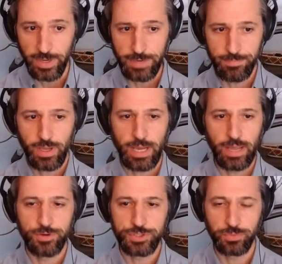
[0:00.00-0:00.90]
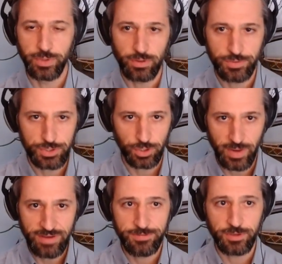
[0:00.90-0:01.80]
that's right. There's a
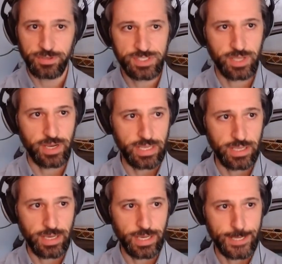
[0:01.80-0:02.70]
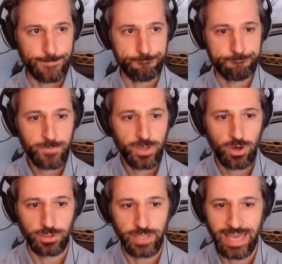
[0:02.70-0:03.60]
great field of study
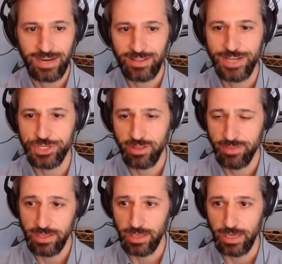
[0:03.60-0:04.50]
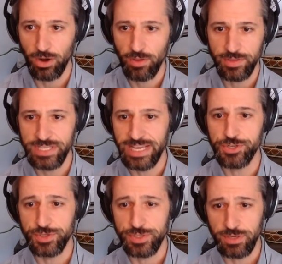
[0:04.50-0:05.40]
called analogic thinking, and all the
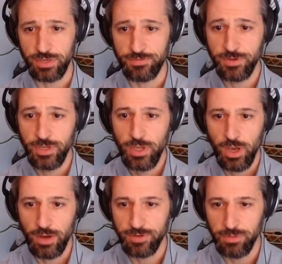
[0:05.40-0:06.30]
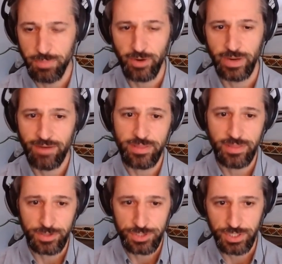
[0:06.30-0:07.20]
dangers of comparing
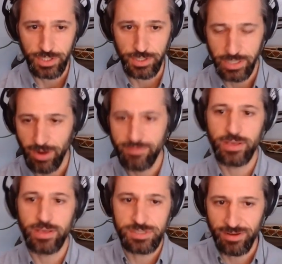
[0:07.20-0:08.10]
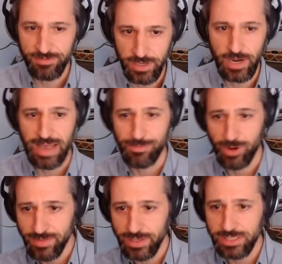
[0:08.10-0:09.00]
everything to, you know, everything was about Vietnam,
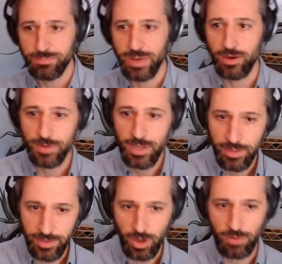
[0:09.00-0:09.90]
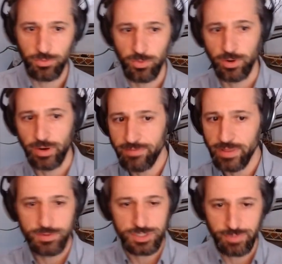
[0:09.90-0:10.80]
or everything's about the Gulf War, or
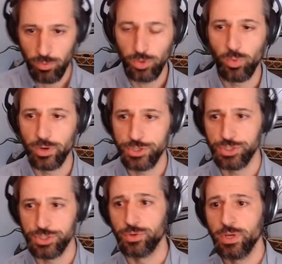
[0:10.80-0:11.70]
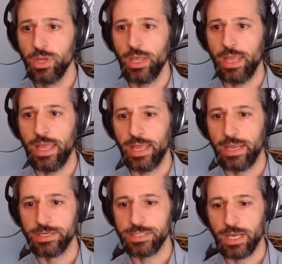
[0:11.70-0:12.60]
everything was about World War II,
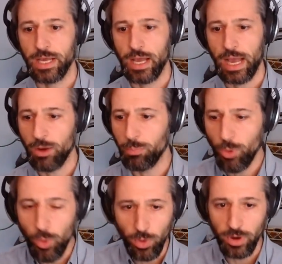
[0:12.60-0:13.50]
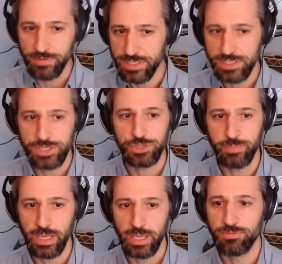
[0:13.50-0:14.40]
and how poor of a
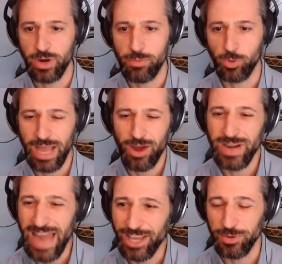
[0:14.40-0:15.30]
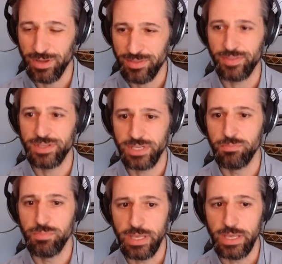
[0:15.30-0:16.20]
decision-making framework, how inaccurate that this
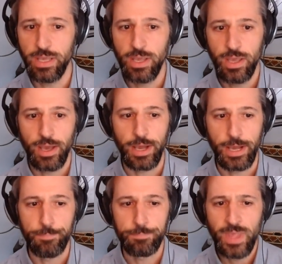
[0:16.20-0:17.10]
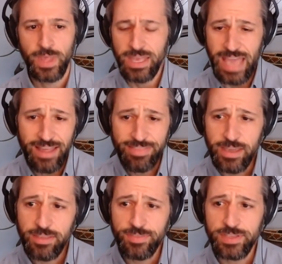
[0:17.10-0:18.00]
can be. I
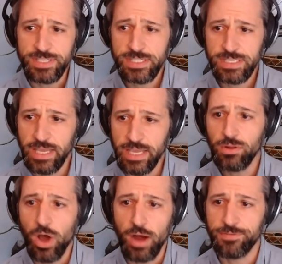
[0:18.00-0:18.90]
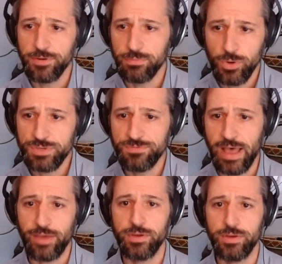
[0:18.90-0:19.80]
think that the skill often most
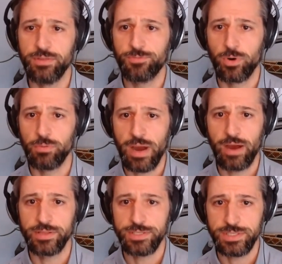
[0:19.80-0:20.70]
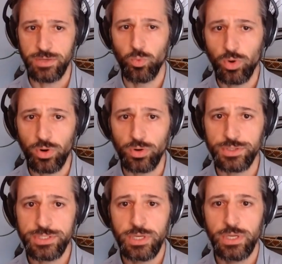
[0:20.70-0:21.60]
valued in the foreign policy
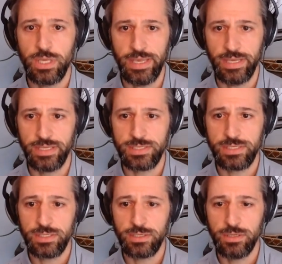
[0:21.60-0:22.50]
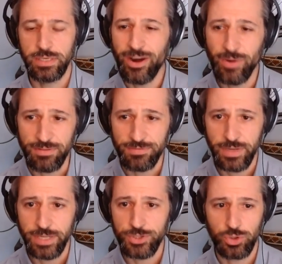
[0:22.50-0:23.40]
world is narrative
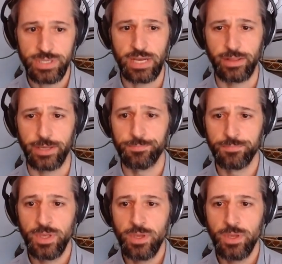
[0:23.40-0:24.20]
and storytelling.